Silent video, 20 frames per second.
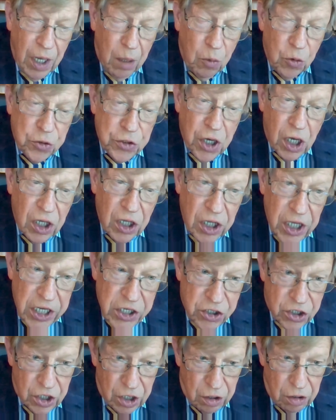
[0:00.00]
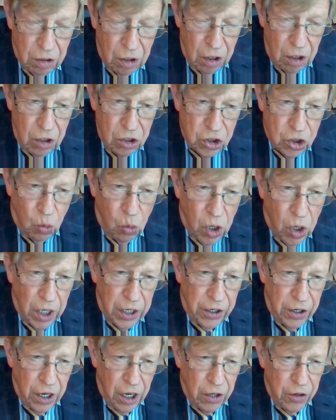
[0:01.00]
able to listen to one
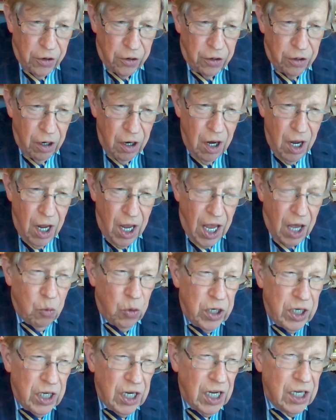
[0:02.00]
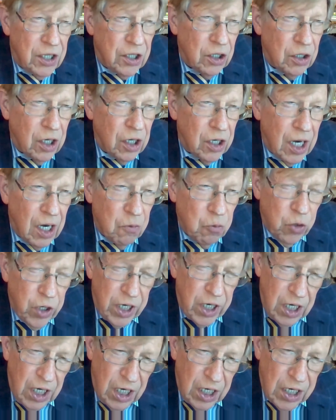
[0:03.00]
another, and we need
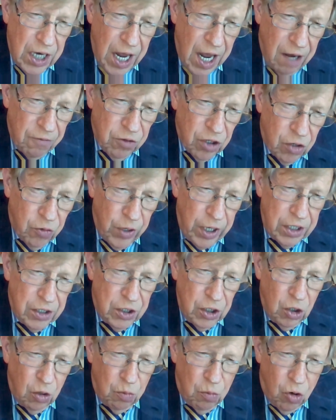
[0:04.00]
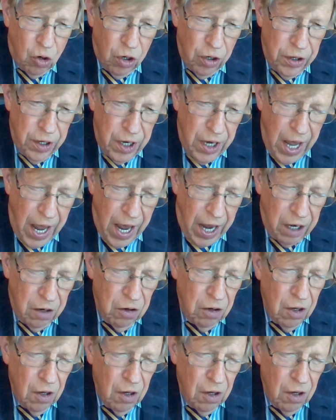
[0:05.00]
to have a great deal more than that.